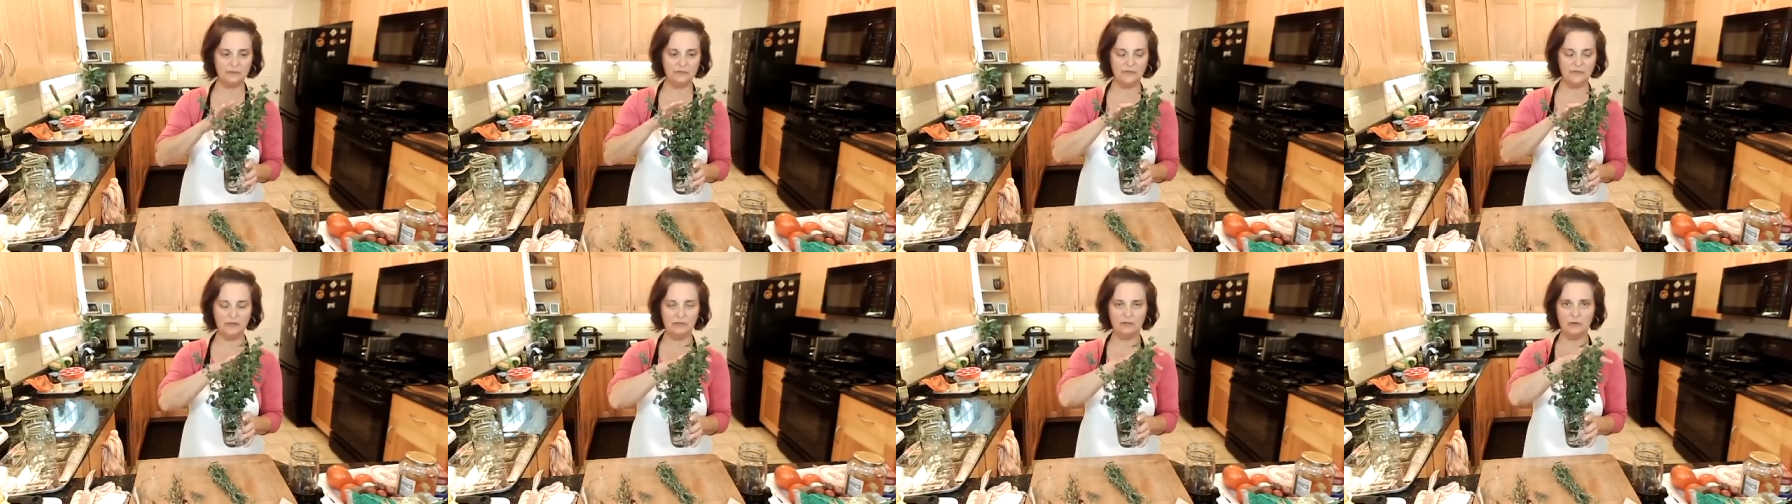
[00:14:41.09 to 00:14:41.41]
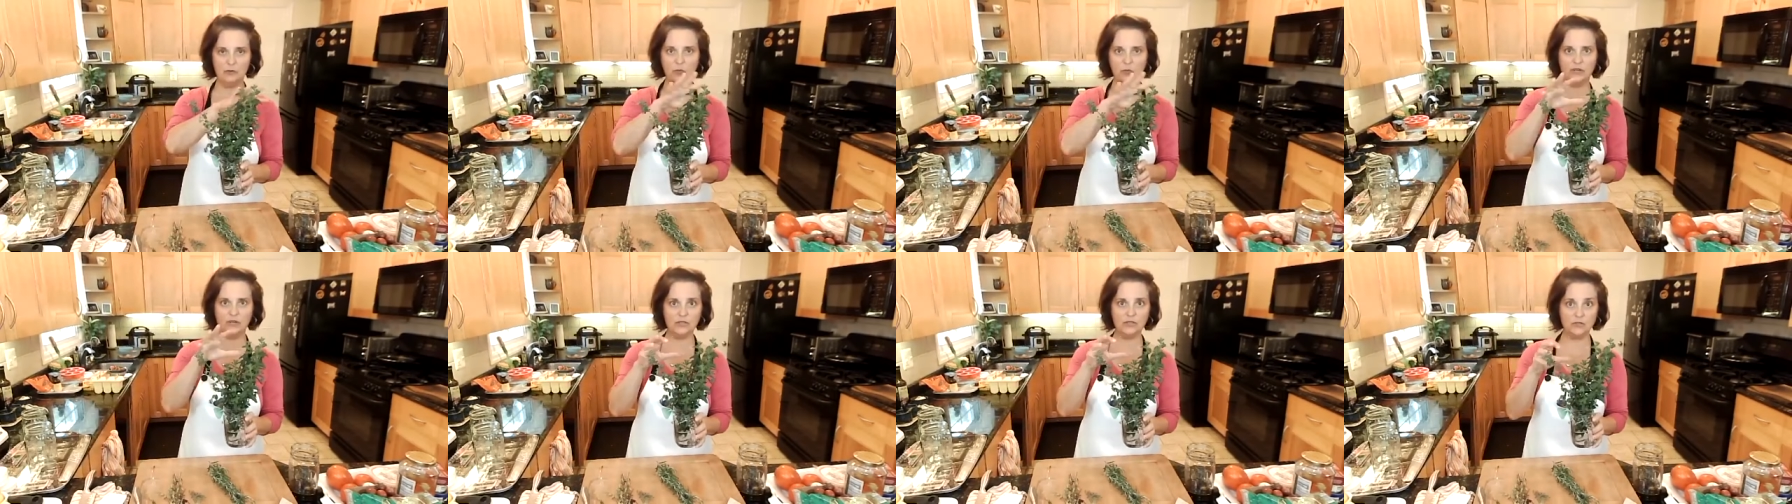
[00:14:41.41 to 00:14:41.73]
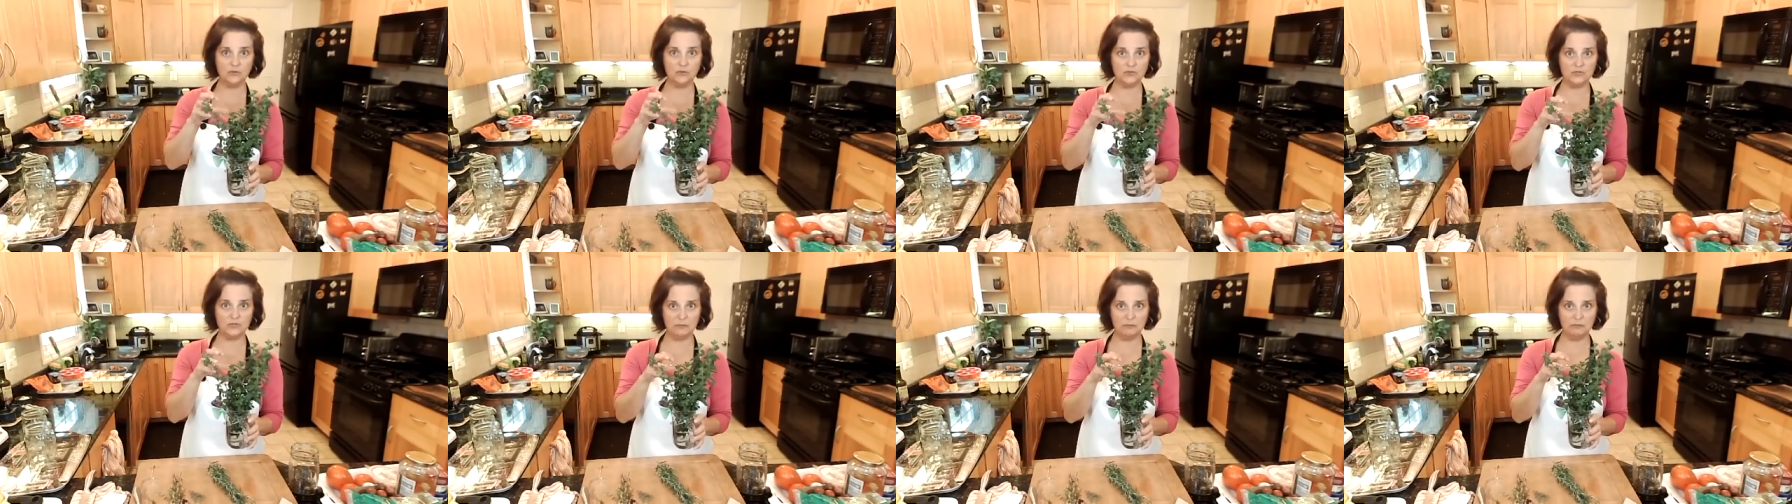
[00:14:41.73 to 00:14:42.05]
If you wanna
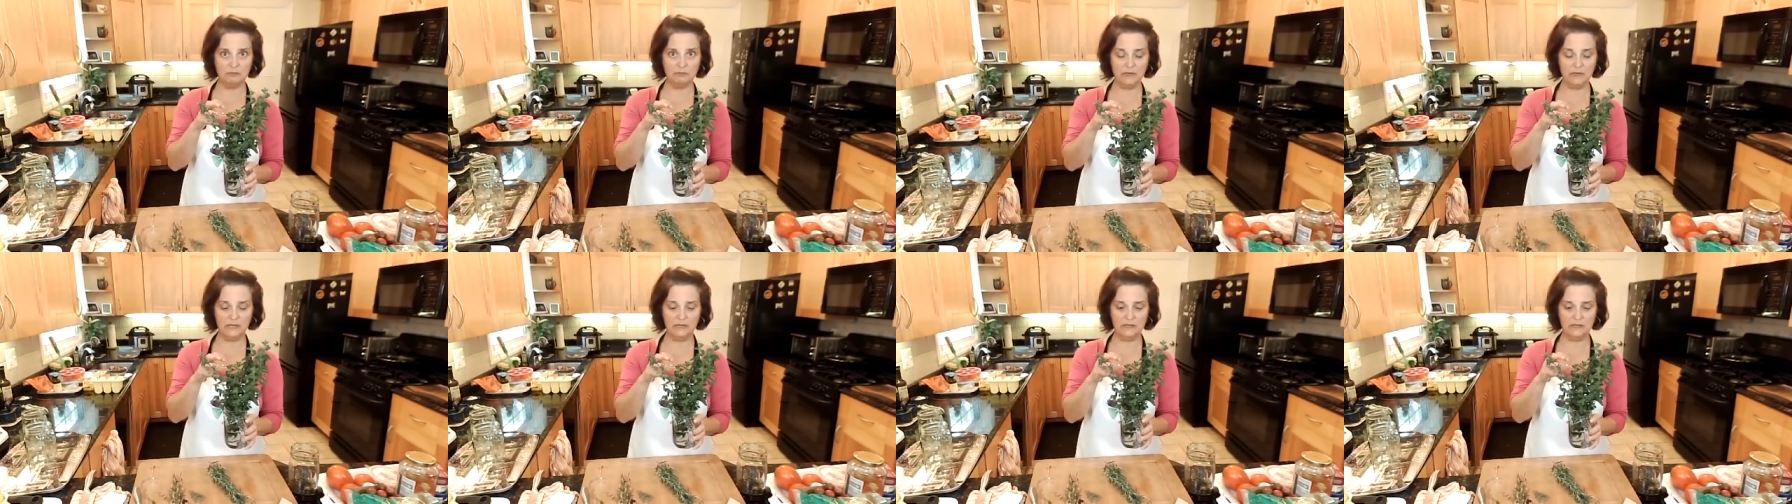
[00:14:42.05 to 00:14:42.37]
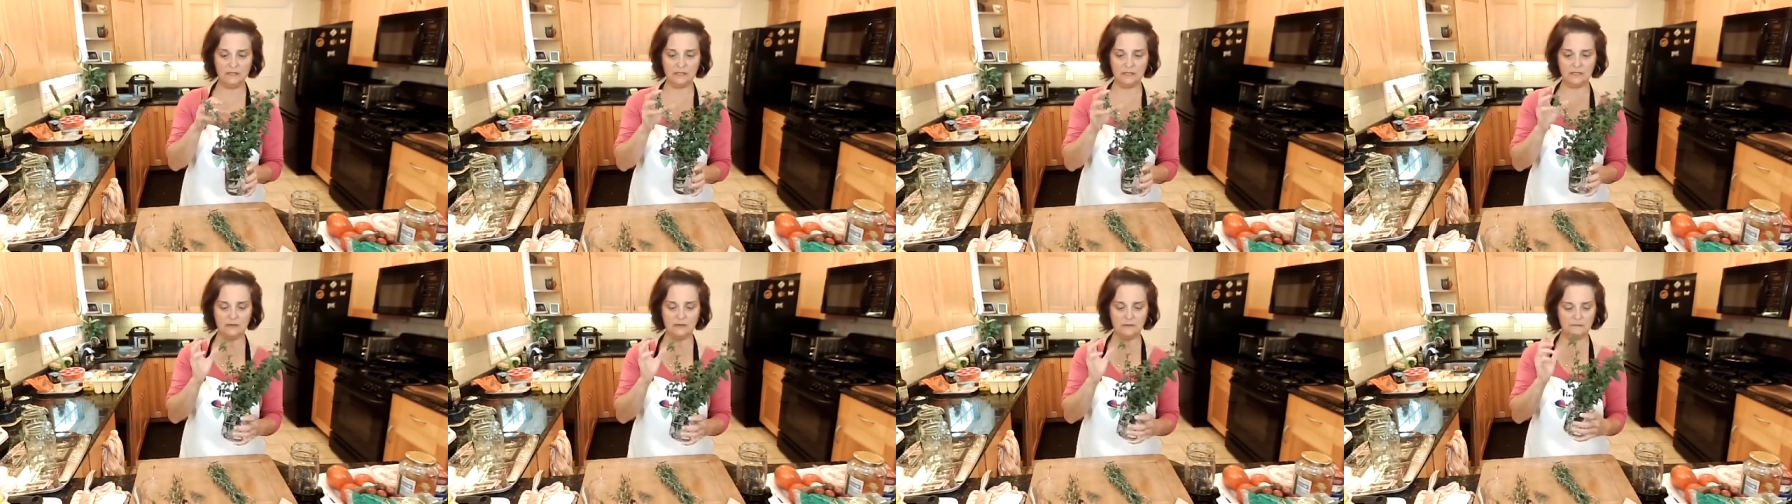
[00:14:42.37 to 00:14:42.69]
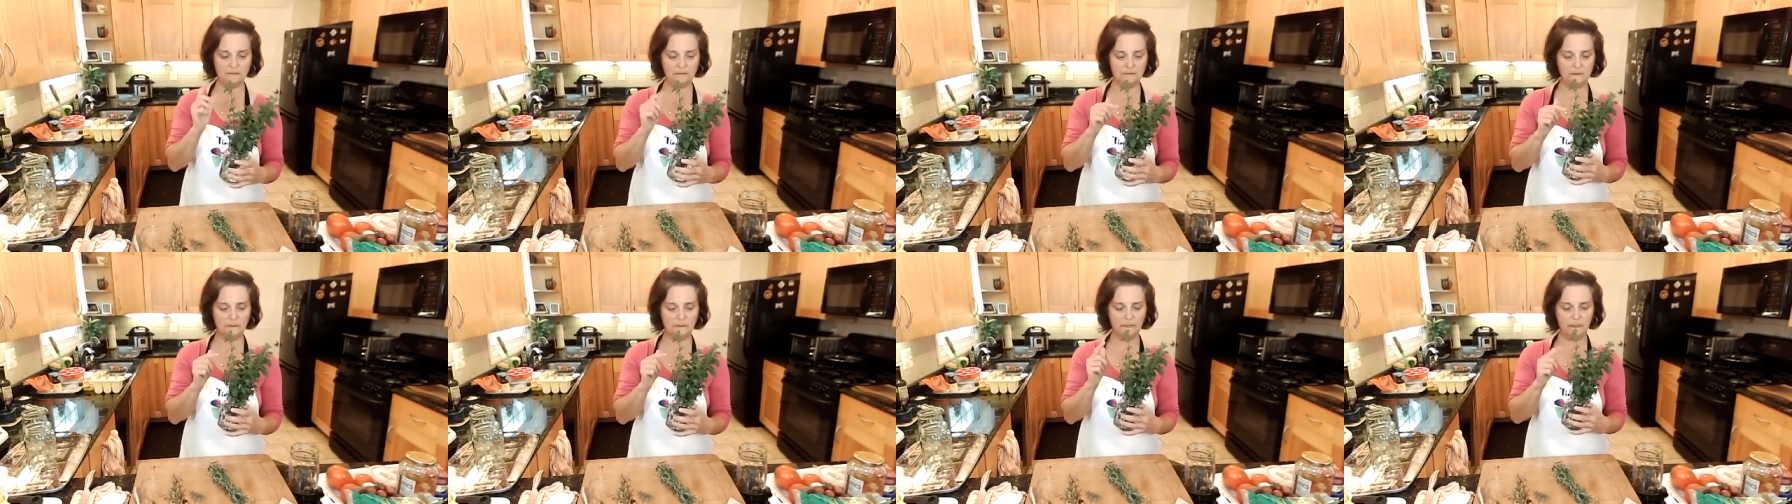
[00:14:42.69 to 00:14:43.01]
do some mint,
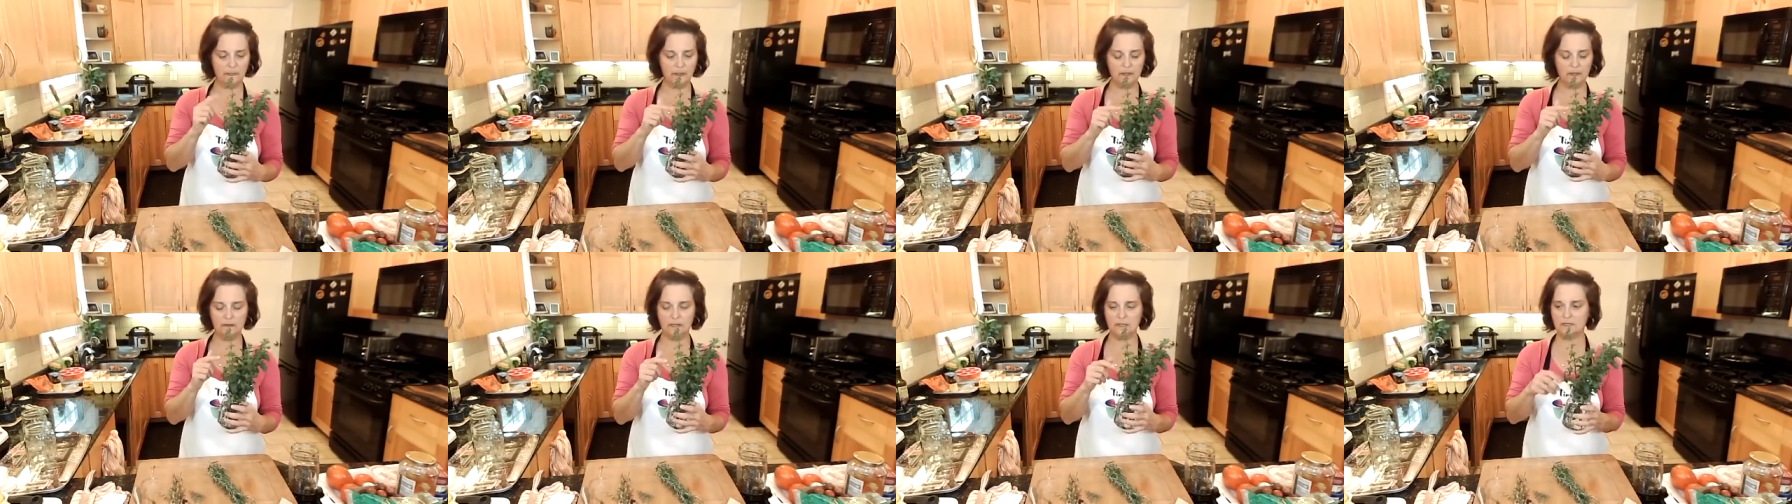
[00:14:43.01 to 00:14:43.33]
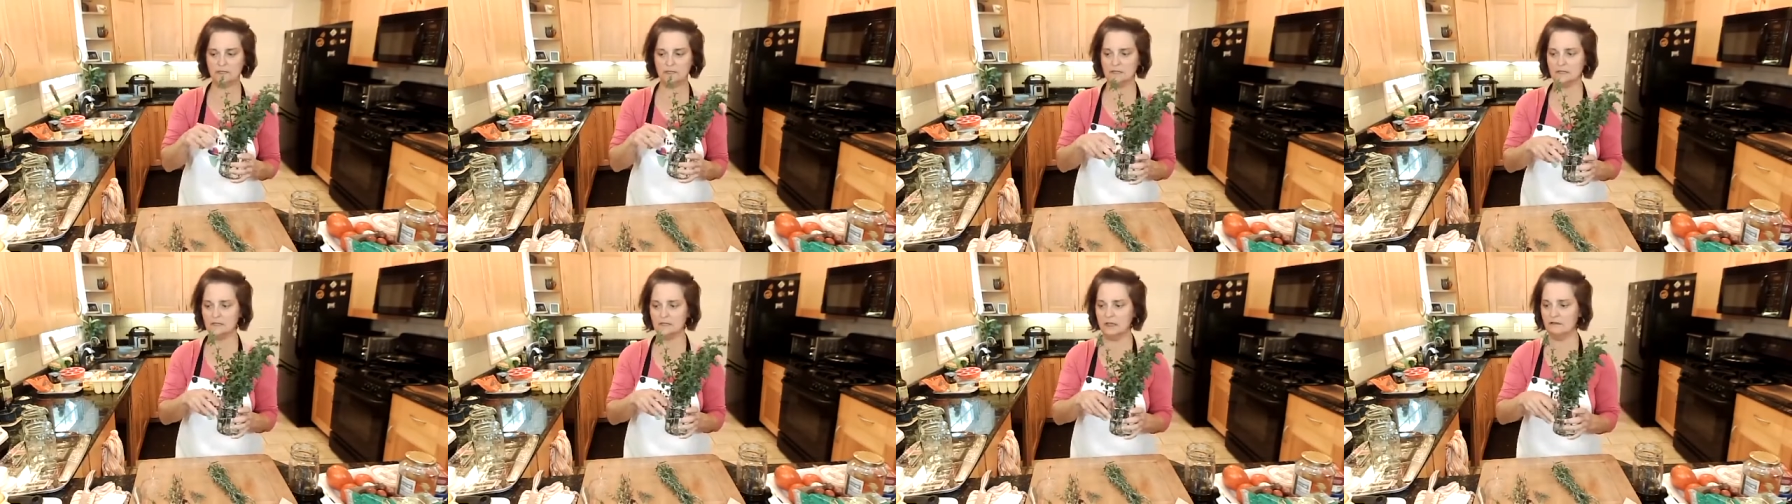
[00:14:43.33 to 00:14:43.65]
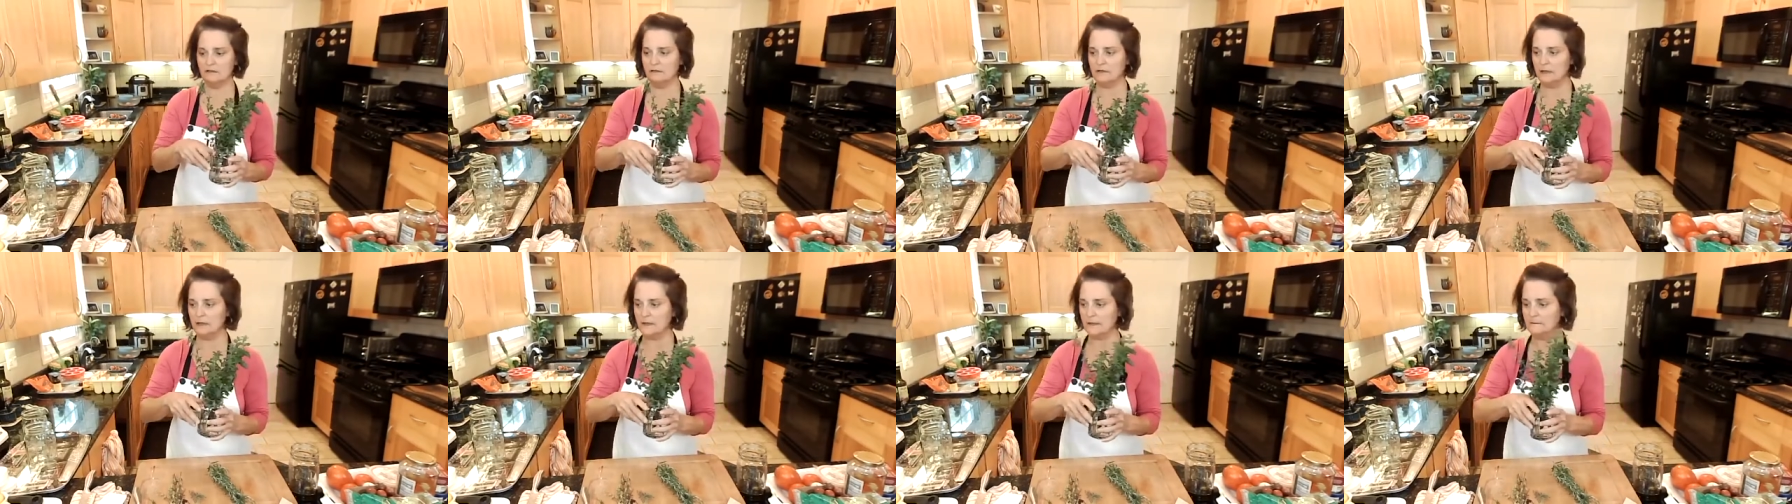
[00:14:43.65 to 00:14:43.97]
this is
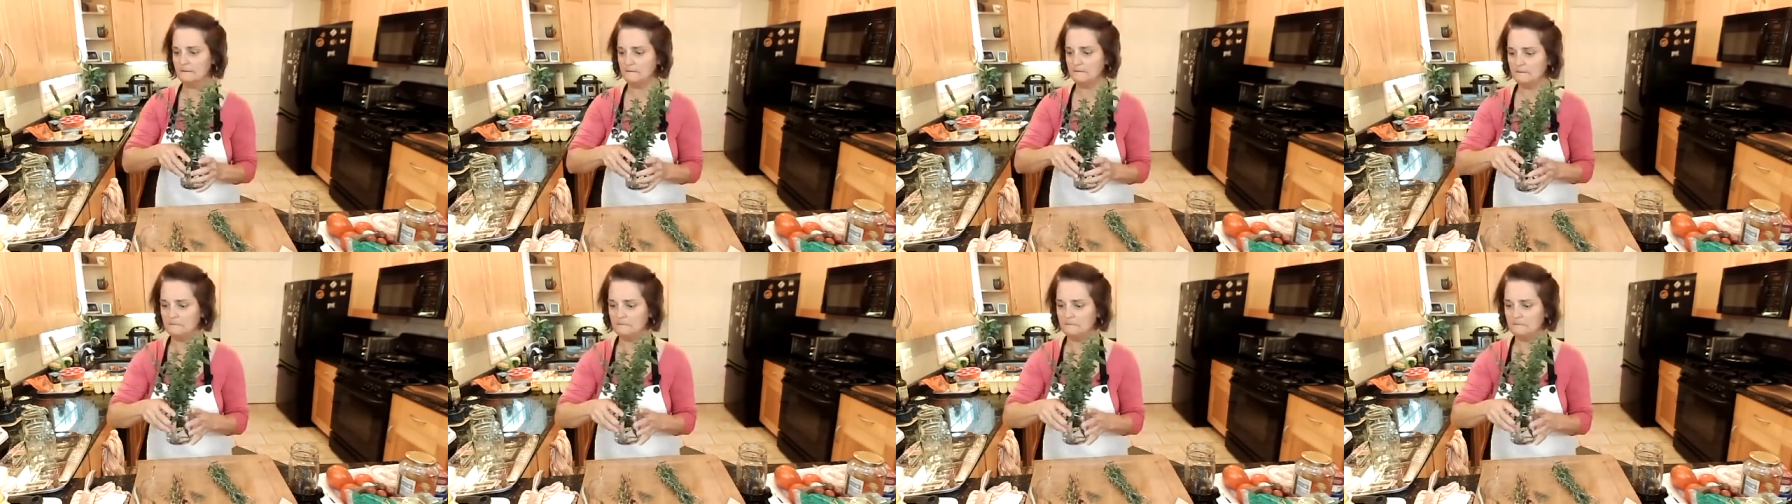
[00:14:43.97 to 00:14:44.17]
lovely.